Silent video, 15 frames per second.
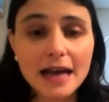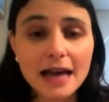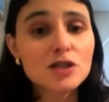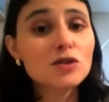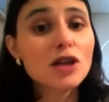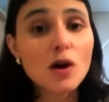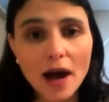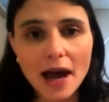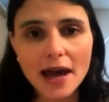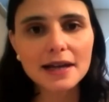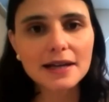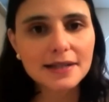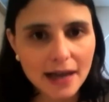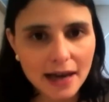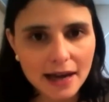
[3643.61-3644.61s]
As you know,
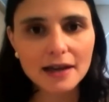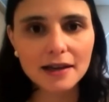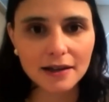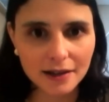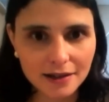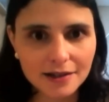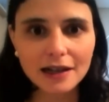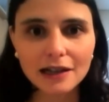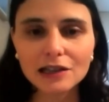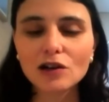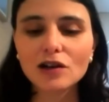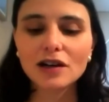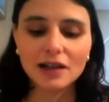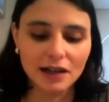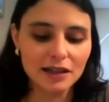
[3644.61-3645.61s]
AXA is
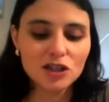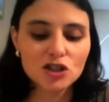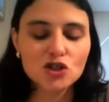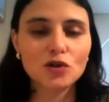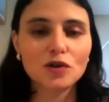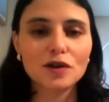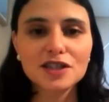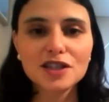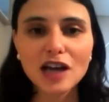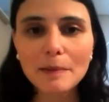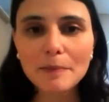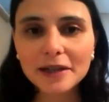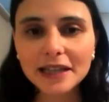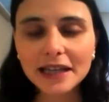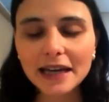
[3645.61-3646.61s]
an insurance
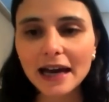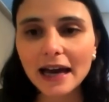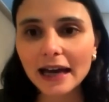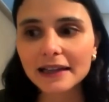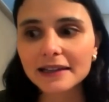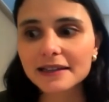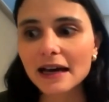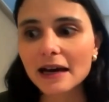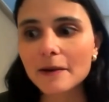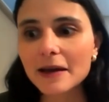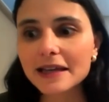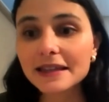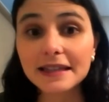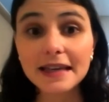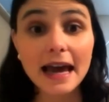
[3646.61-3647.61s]
company, and uh,
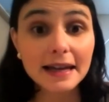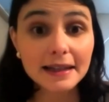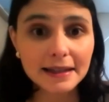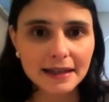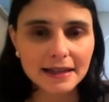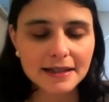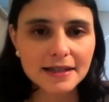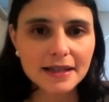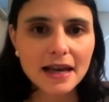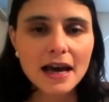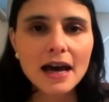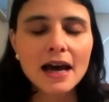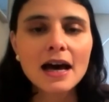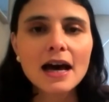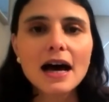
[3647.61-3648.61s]
in the 80s,
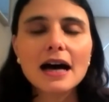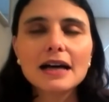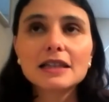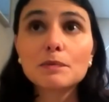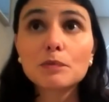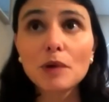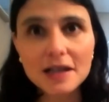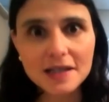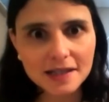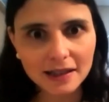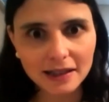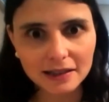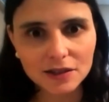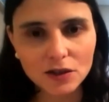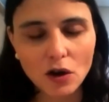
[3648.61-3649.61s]
uh, the
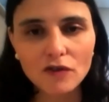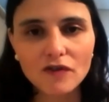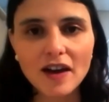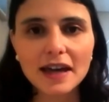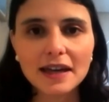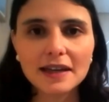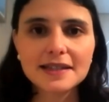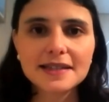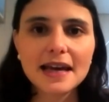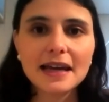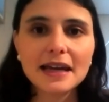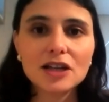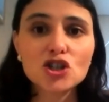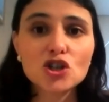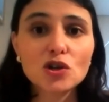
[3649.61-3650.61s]
president of
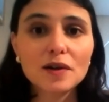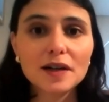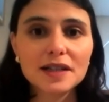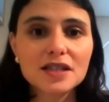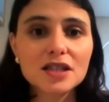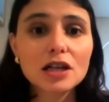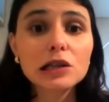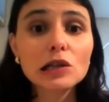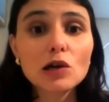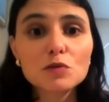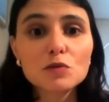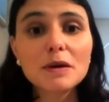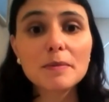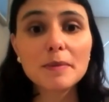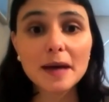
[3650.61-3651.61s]
AXA Insurance,
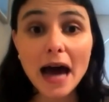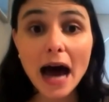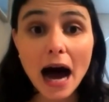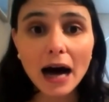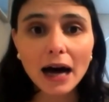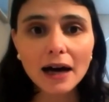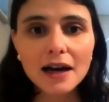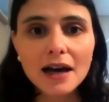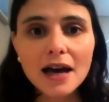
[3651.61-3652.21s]
Claude Bébéar,